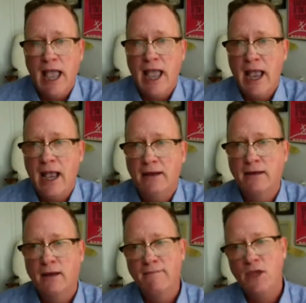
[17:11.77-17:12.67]

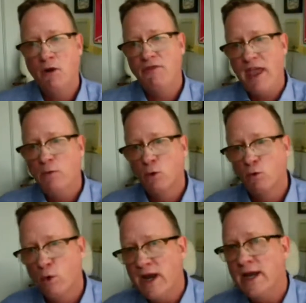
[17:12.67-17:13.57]
and you know they
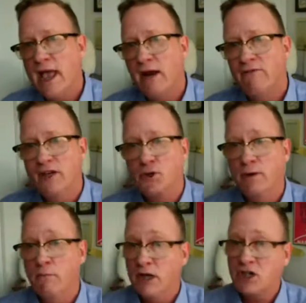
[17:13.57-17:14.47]
were written out of
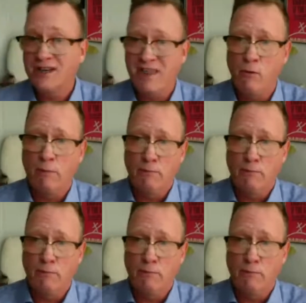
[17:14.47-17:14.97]
history, much like they